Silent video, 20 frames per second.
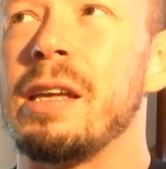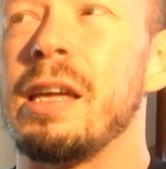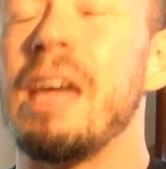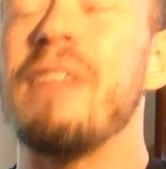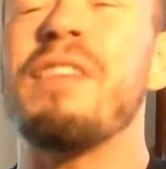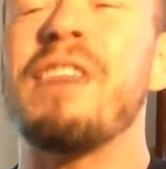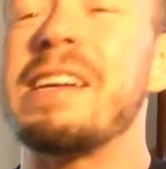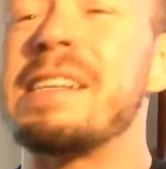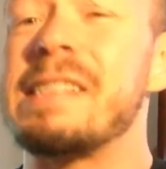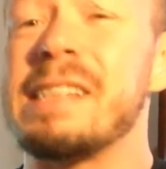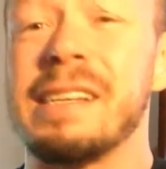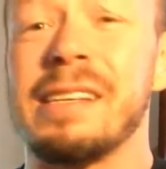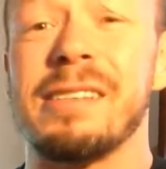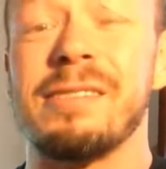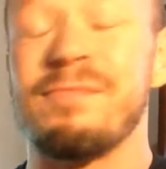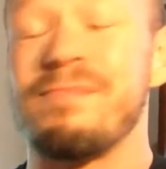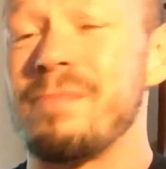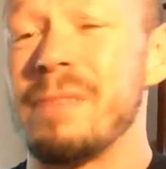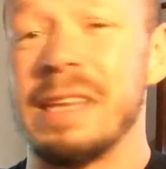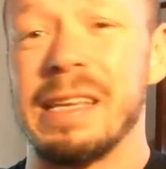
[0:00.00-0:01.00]
If I
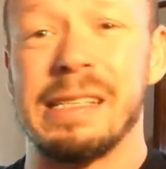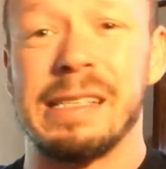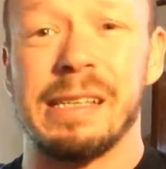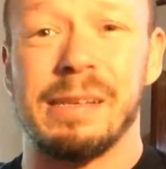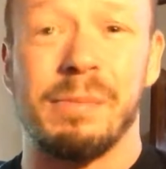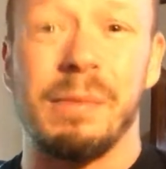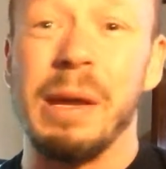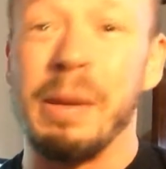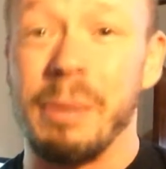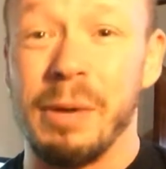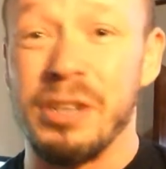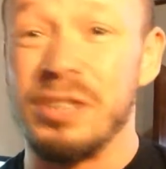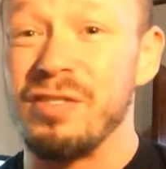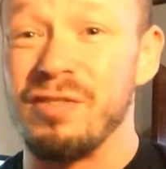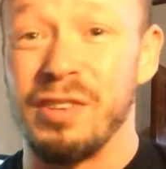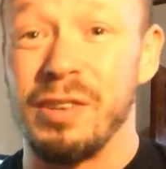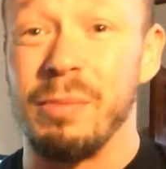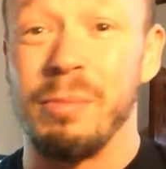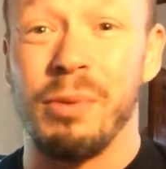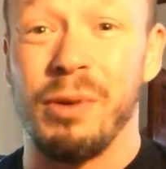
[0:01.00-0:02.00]
did, it didn't make much
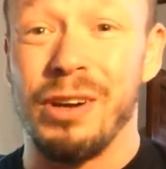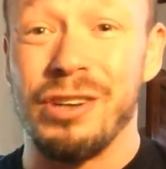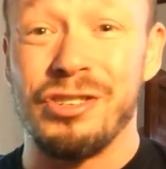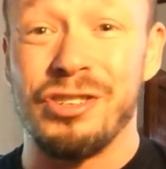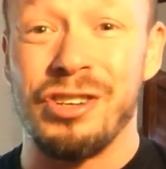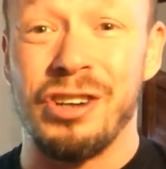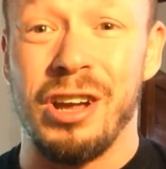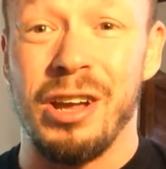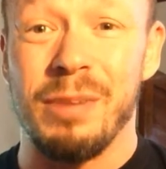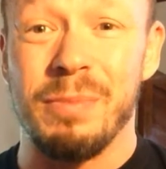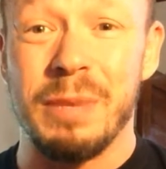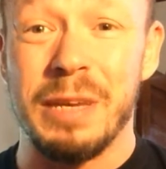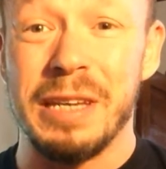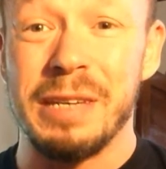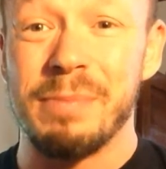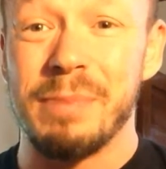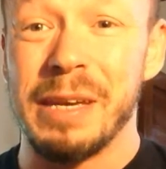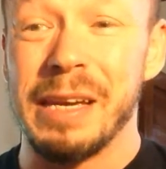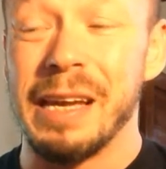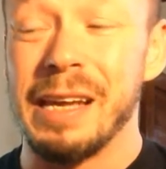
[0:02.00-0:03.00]
of an impression on
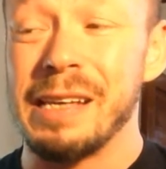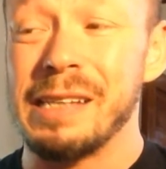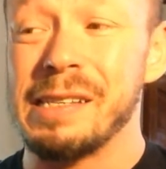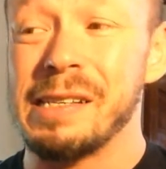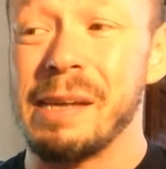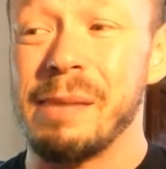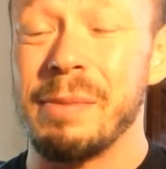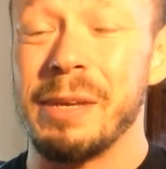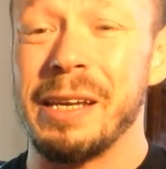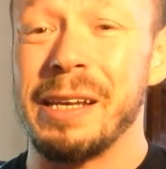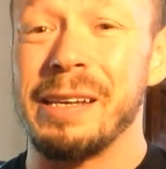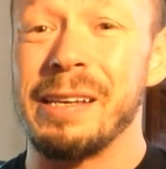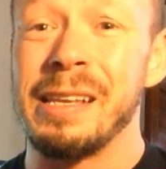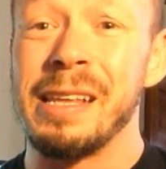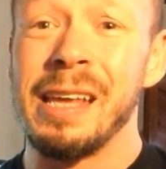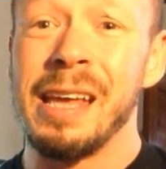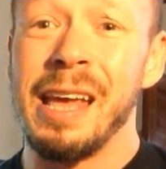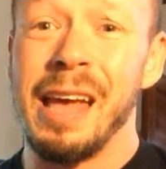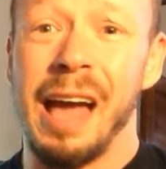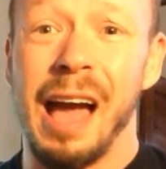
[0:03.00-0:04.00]
me, because, I mean,
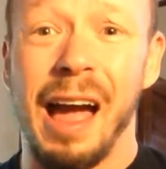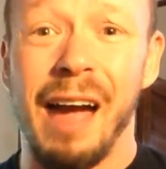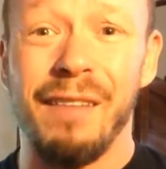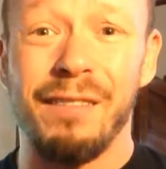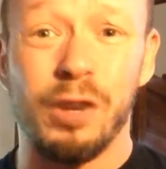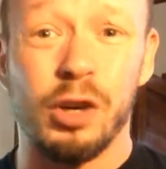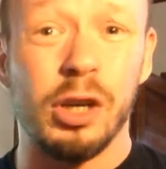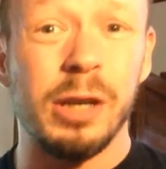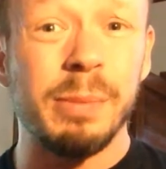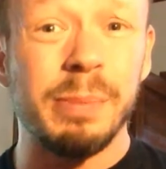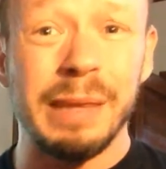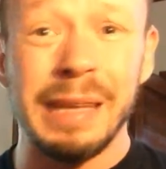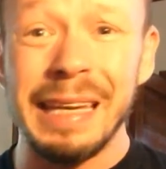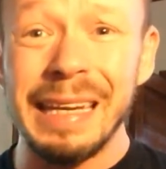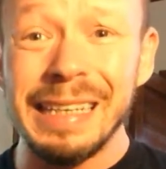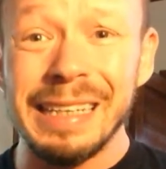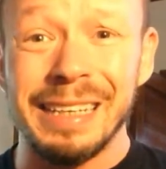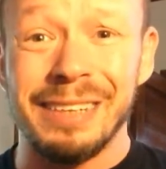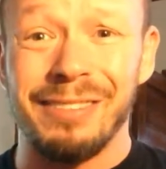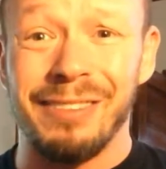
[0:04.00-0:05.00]
I've already
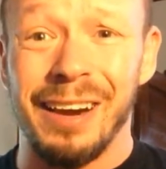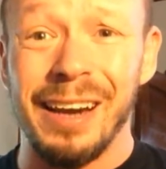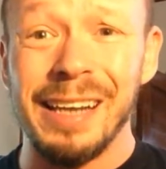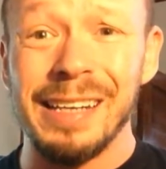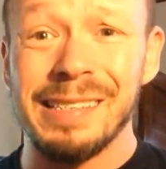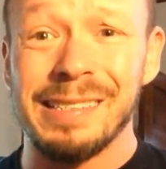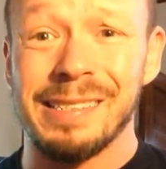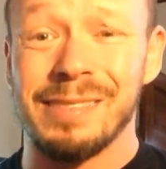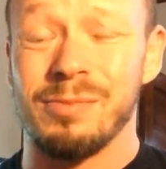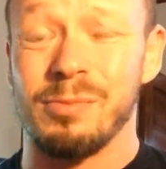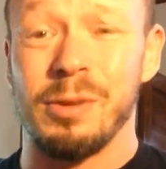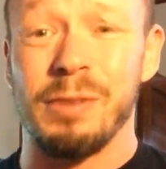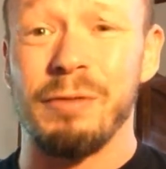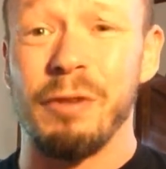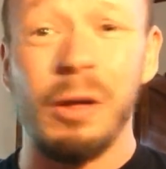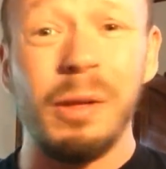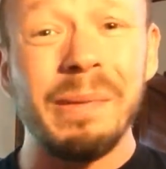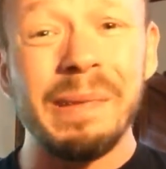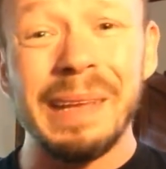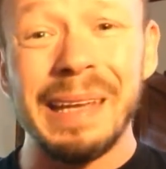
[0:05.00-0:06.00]
played it, right? We've
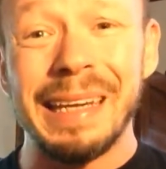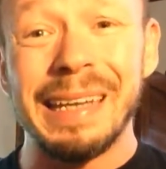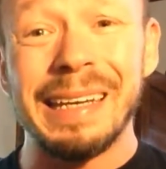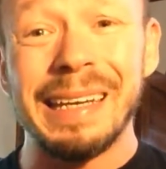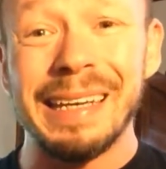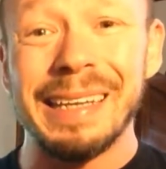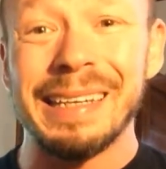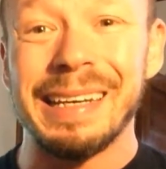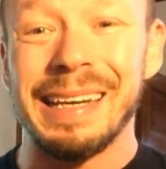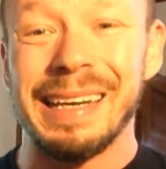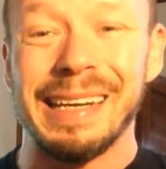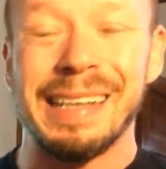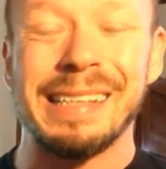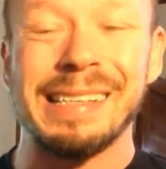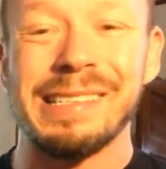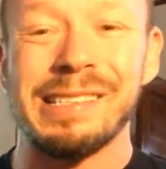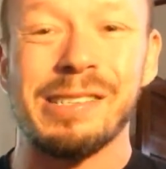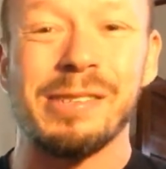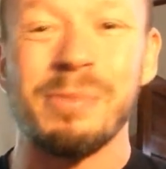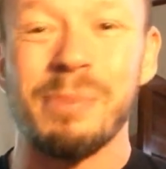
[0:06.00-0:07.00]
all played it
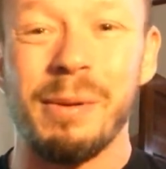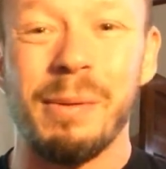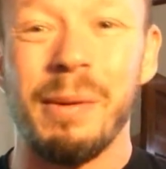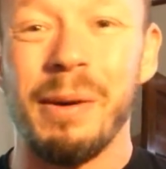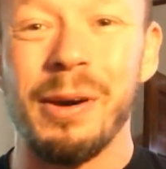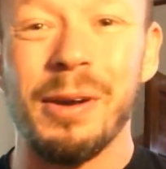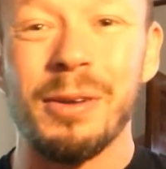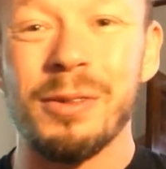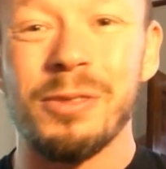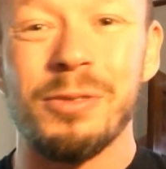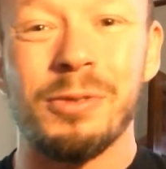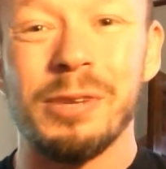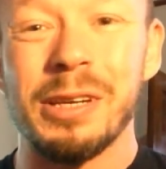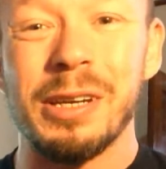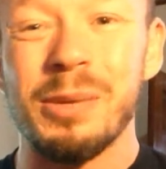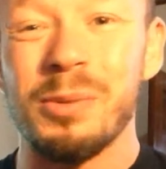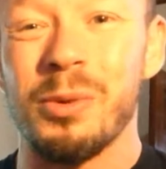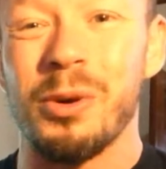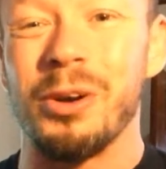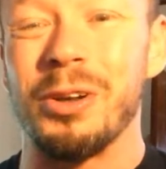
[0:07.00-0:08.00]
in Super Mario
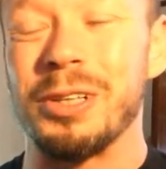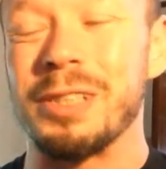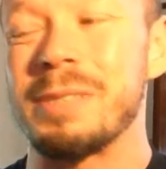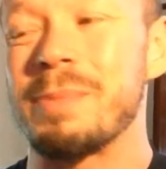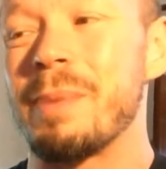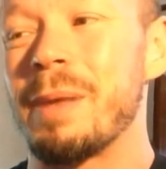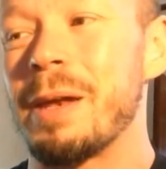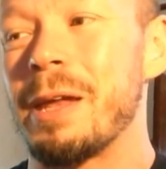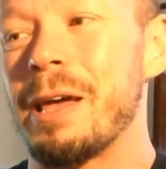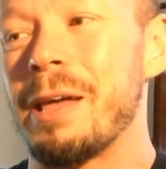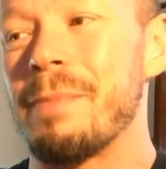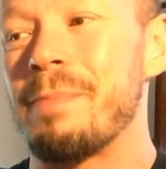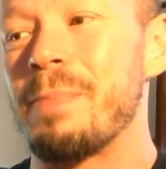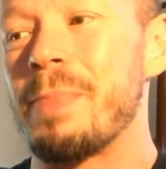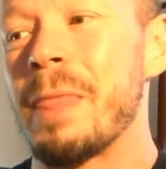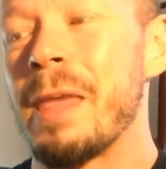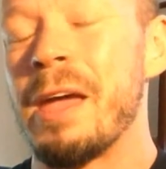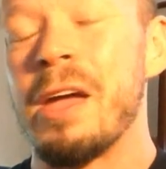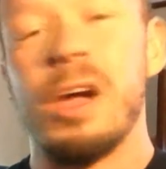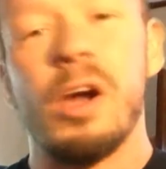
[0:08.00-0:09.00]
3D World, but um,
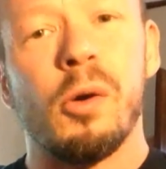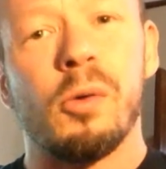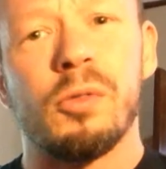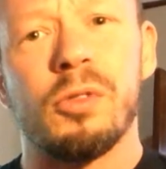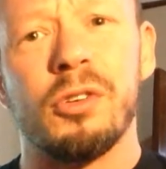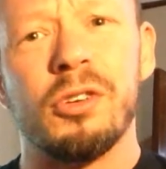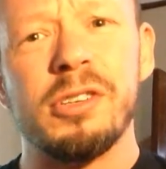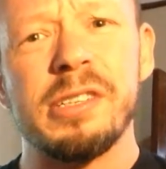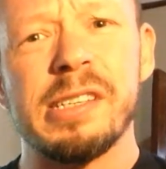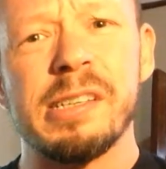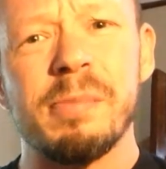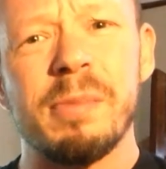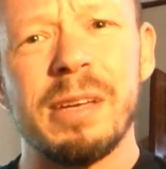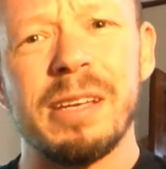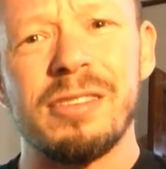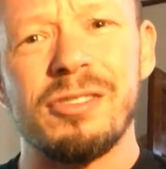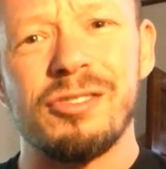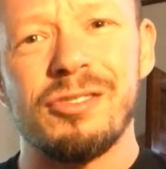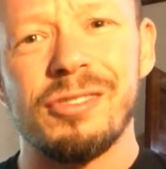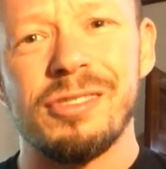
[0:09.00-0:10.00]
learned some
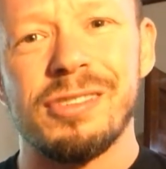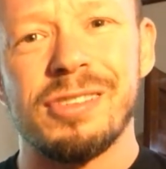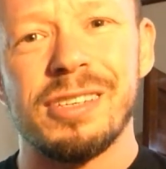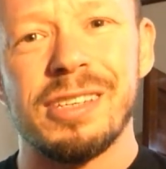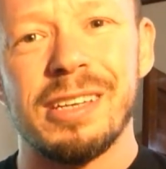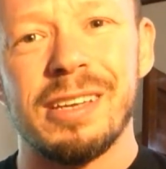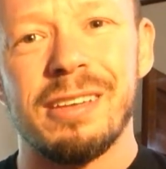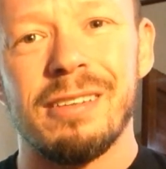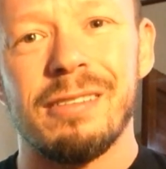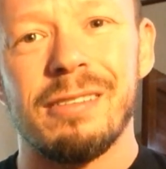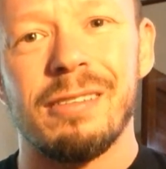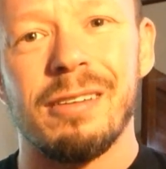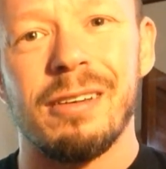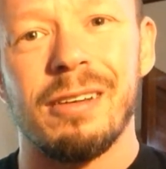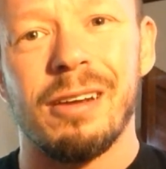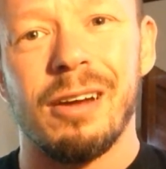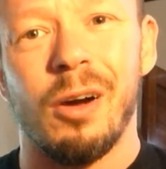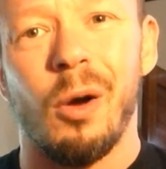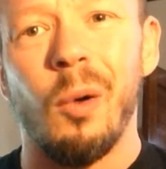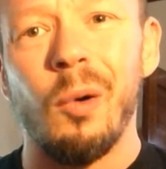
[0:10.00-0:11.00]
interesting
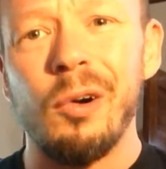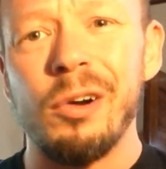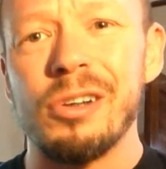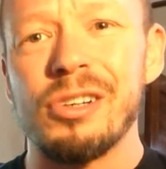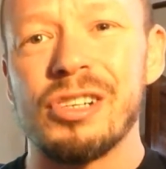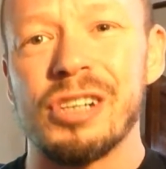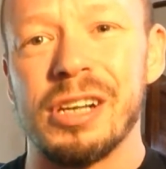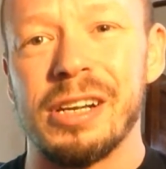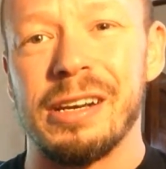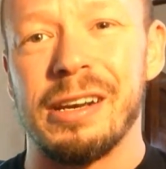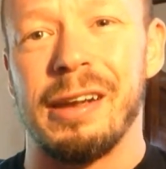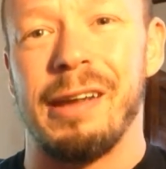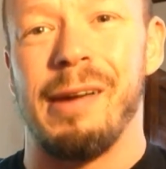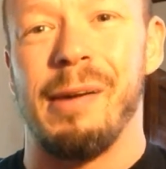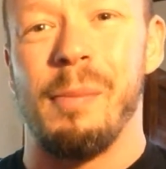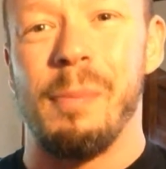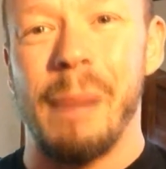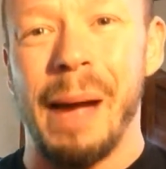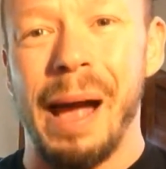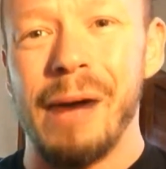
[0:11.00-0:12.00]
origin
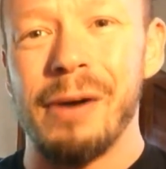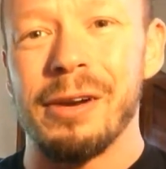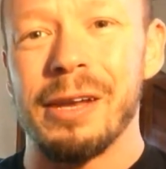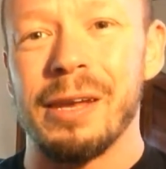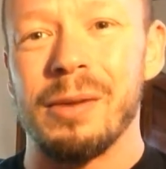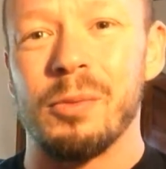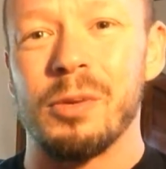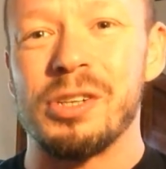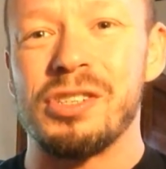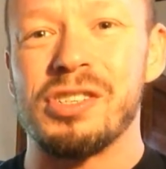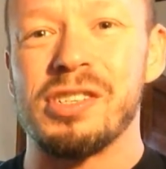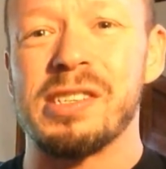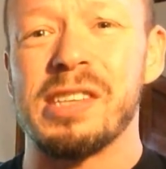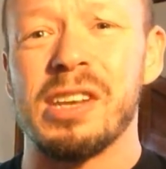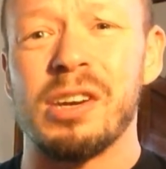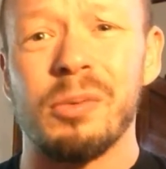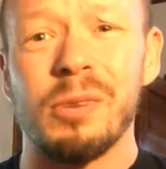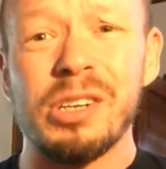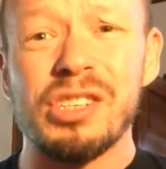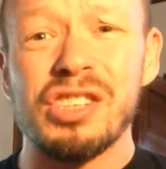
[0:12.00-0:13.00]
about it, which is
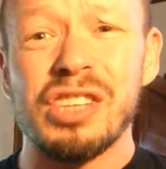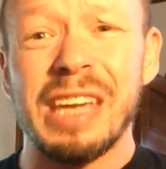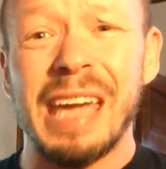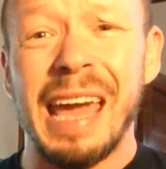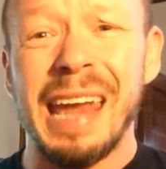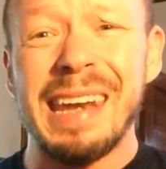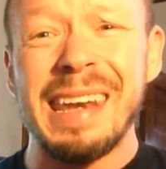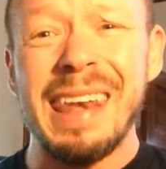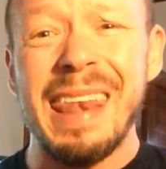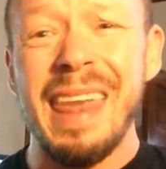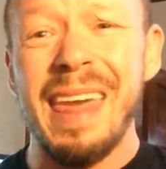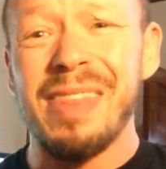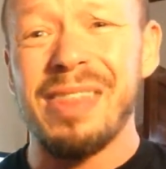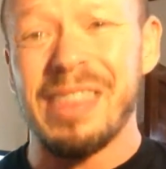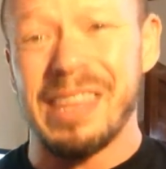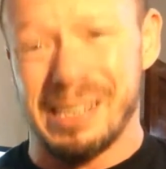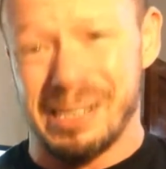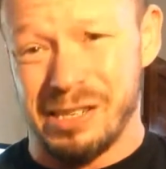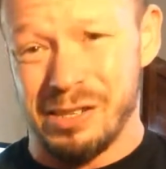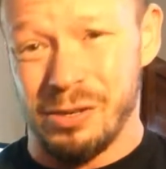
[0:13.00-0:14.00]
that originally it had
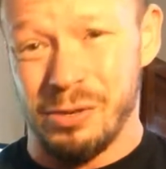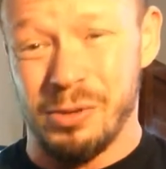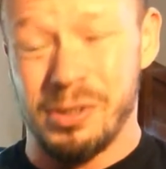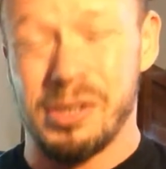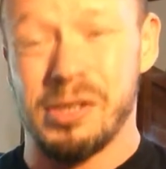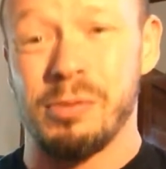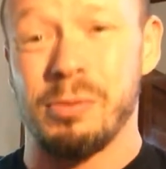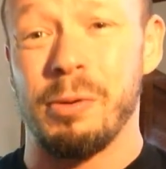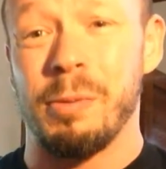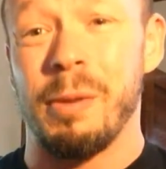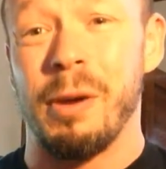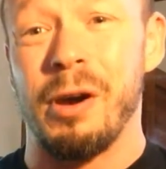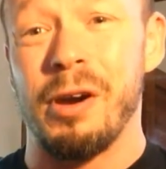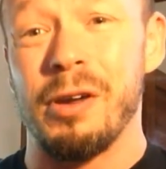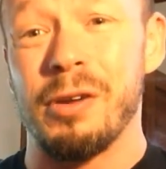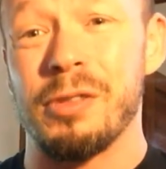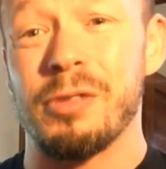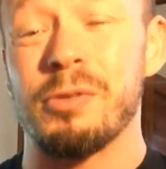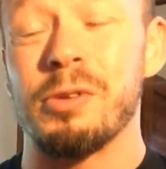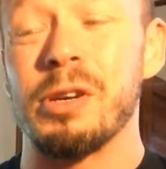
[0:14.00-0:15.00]
nothing to do with Super
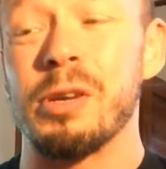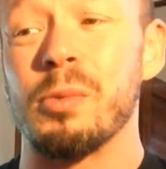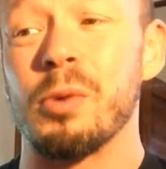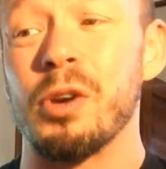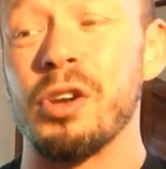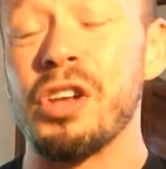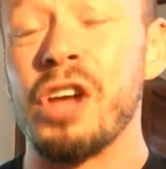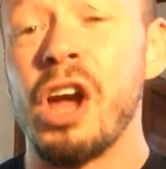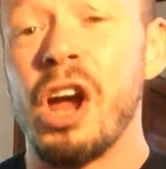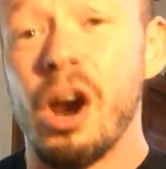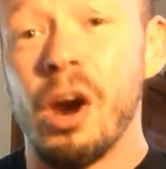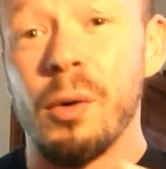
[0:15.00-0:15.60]
Mario 3D World.